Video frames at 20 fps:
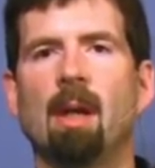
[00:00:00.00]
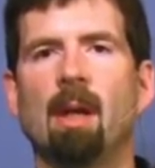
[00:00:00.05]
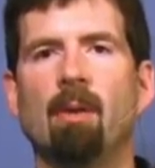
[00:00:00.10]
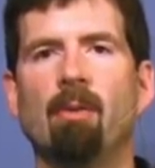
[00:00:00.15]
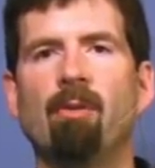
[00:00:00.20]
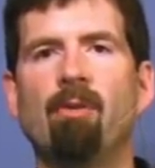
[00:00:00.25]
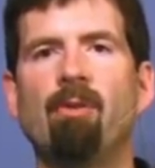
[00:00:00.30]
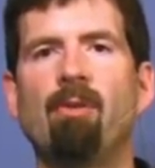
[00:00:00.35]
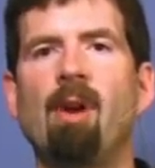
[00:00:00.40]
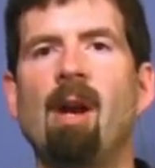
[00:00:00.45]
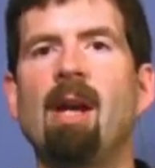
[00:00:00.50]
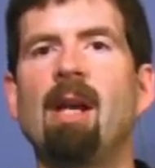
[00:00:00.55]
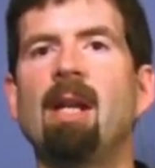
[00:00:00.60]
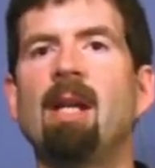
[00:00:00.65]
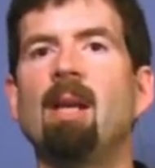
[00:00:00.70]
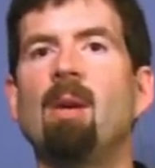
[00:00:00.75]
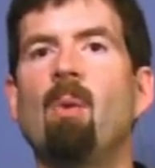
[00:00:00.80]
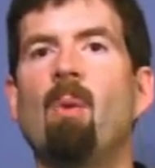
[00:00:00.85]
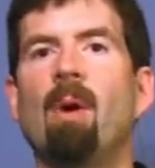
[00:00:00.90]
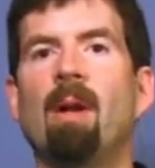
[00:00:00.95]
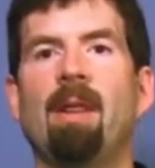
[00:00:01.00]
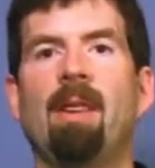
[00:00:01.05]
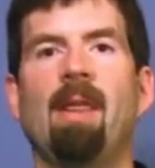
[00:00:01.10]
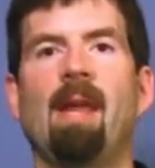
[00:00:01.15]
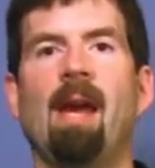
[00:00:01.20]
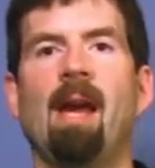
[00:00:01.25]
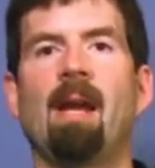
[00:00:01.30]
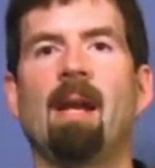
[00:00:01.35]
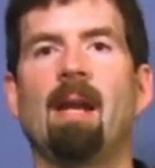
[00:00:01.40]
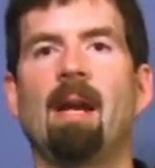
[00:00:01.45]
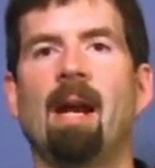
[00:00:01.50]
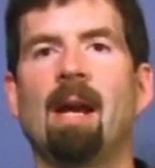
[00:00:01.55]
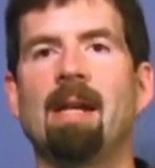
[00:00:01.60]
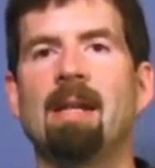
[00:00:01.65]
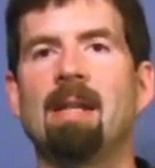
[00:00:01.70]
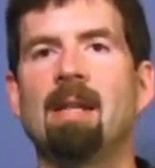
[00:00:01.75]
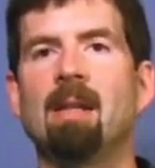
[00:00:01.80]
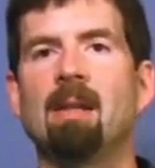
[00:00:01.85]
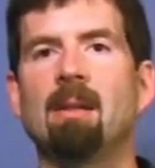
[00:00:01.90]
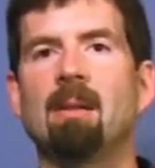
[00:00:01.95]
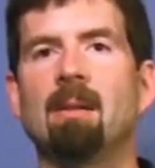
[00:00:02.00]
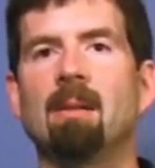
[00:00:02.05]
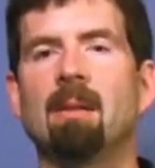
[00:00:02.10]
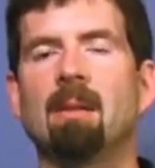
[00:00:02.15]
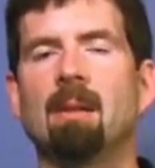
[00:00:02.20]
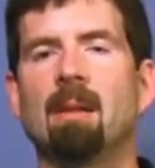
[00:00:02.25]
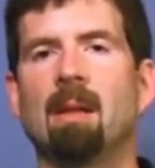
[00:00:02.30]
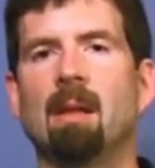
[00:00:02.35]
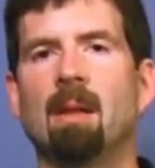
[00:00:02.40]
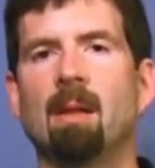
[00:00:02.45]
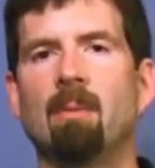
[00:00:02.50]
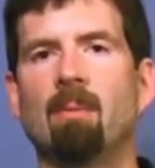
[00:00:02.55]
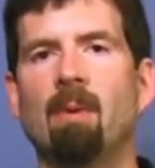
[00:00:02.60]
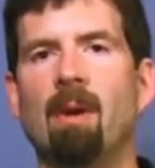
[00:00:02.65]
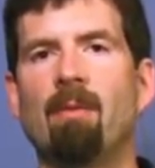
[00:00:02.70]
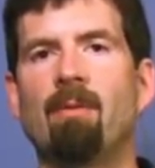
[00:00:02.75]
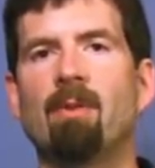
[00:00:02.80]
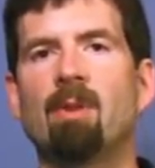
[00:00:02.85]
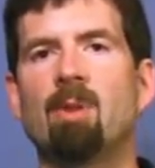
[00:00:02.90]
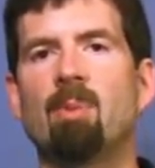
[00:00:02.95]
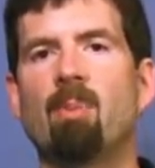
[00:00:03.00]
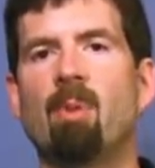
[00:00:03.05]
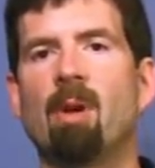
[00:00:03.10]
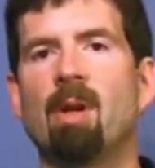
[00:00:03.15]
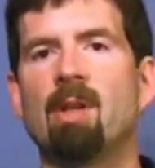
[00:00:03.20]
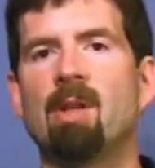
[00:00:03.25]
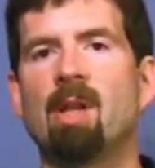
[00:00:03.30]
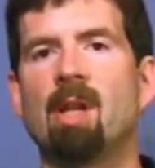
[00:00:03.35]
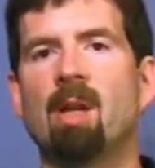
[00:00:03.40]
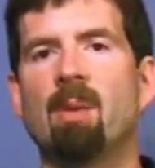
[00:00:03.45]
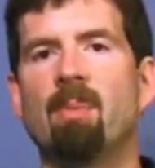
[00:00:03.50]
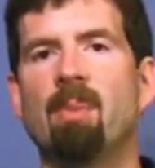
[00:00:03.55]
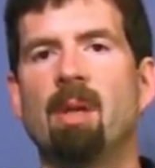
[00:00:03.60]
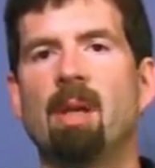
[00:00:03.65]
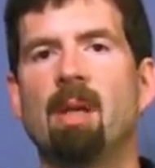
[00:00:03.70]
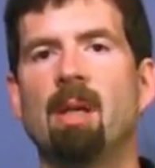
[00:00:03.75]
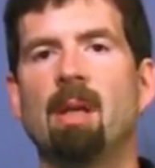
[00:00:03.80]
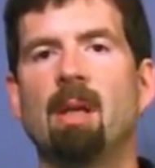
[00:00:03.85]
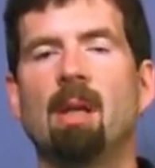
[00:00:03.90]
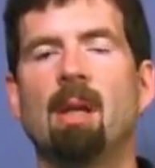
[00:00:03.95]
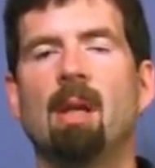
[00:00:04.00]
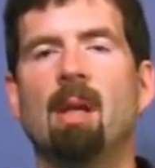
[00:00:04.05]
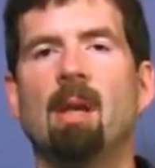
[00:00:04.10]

finding what that ideal reference point is going to be